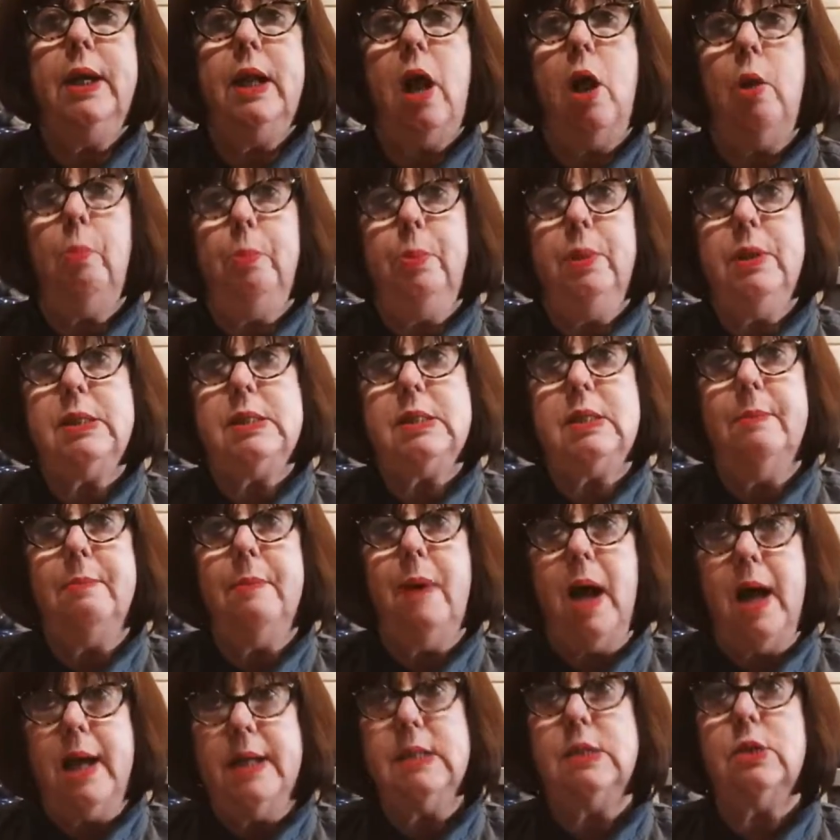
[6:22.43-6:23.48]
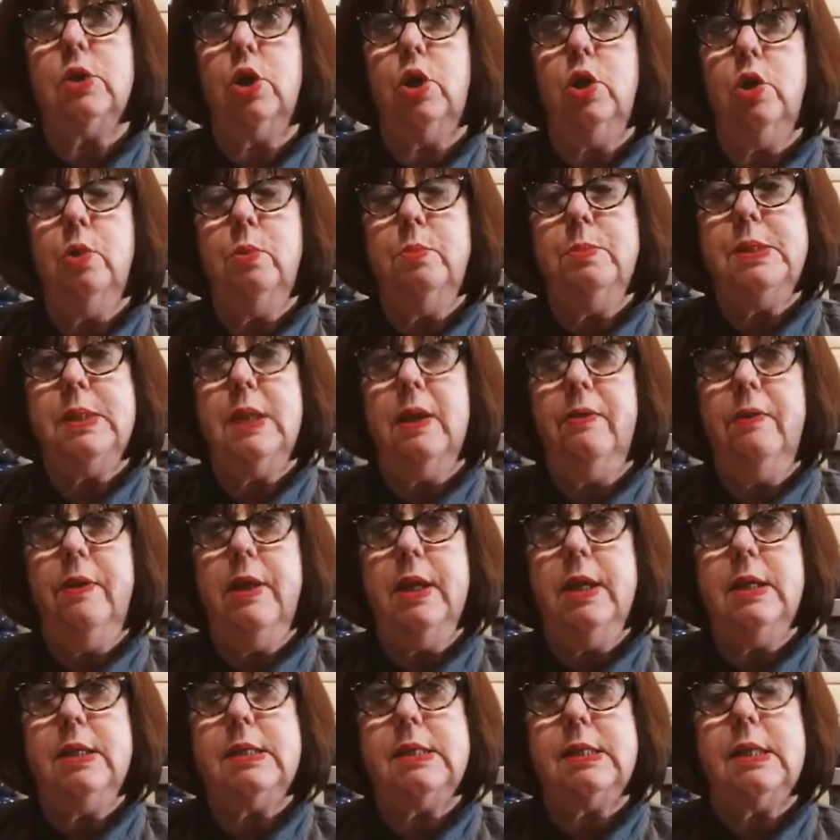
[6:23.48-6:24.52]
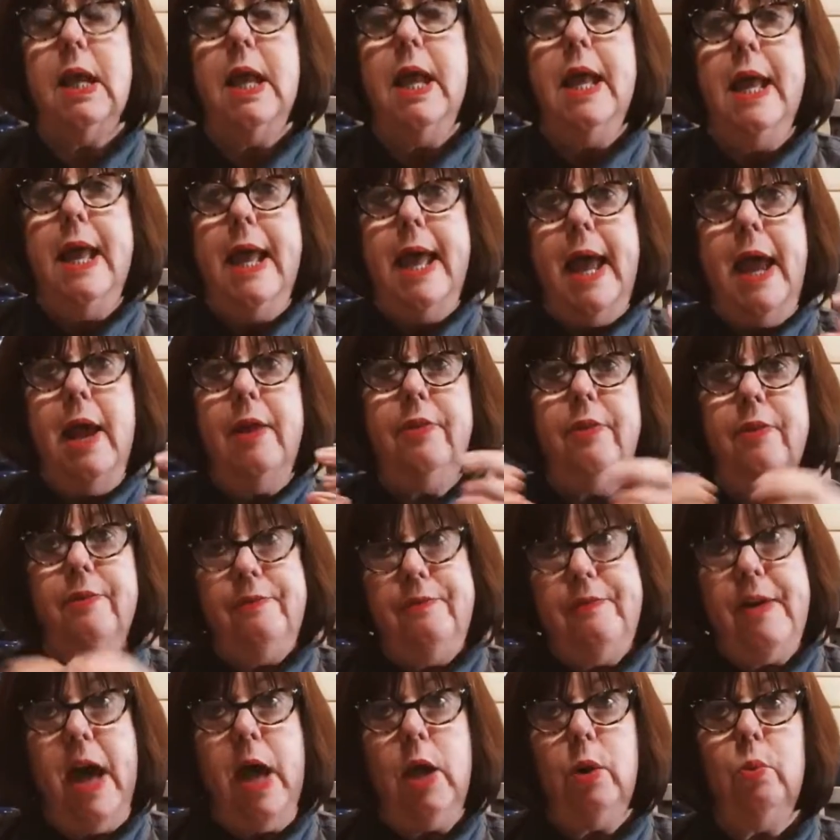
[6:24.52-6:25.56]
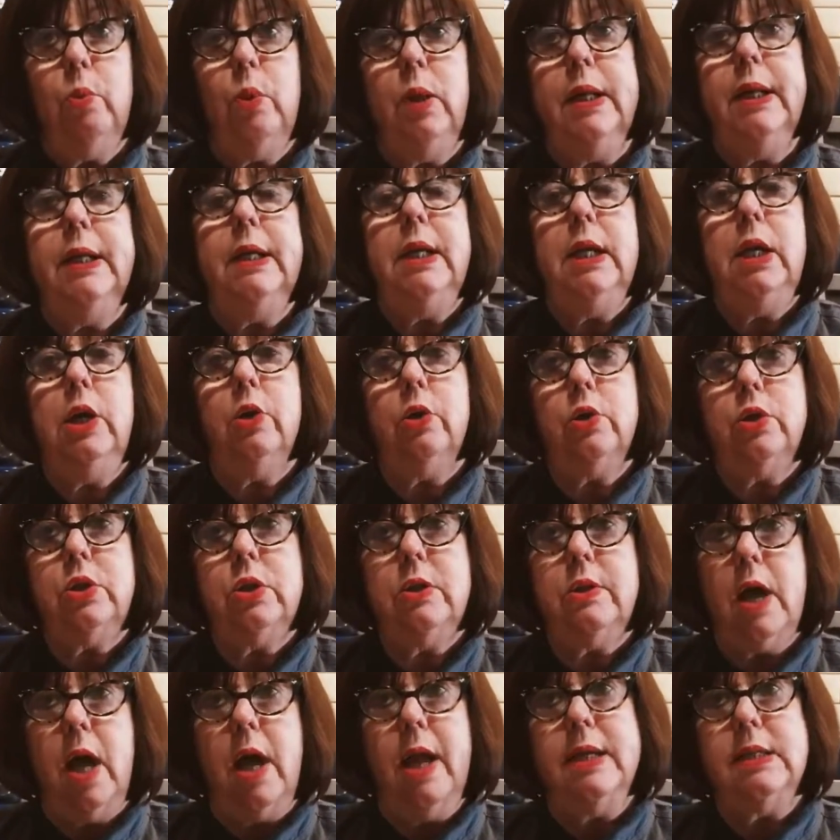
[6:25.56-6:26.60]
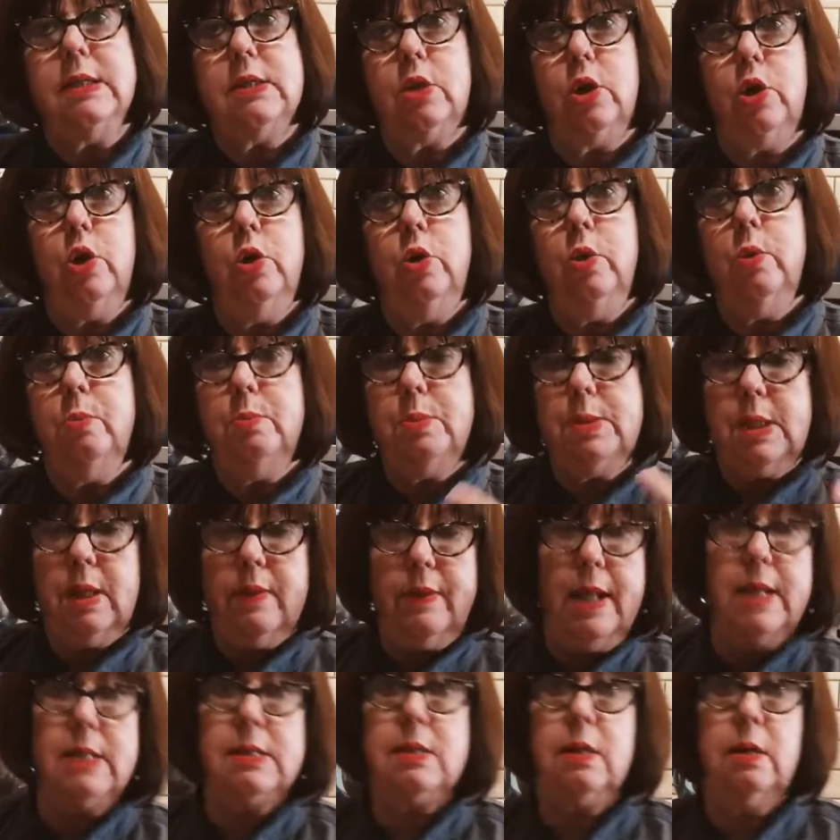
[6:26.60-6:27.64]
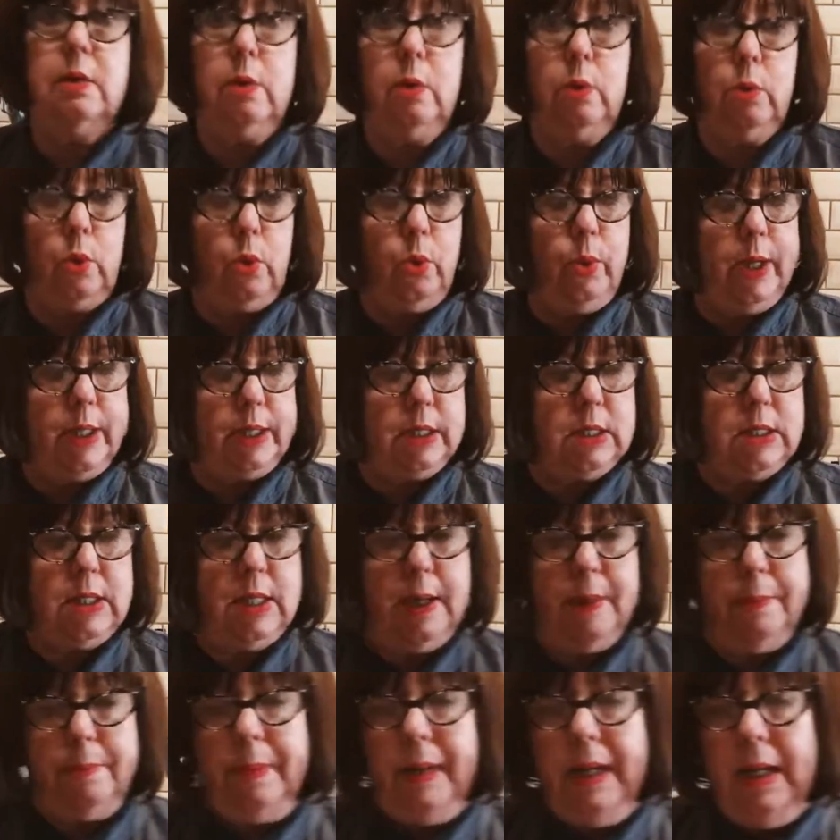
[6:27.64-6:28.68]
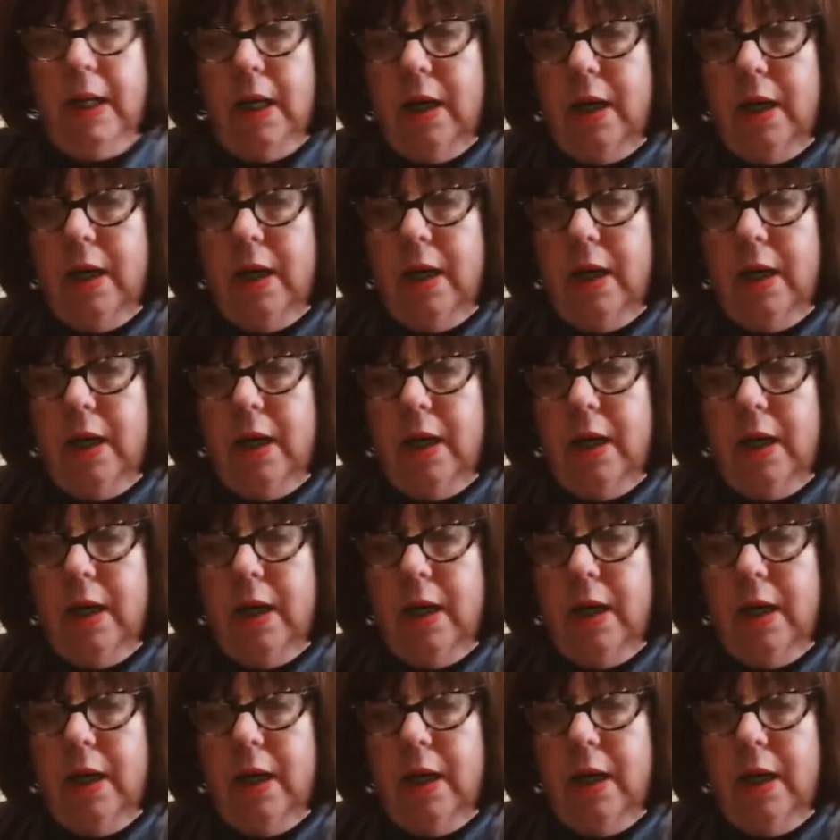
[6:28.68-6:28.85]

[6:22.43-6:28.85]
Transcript: I'll put some ice cubes in this, and the fat will adhere to the ice cubes, and that's a little quick tip.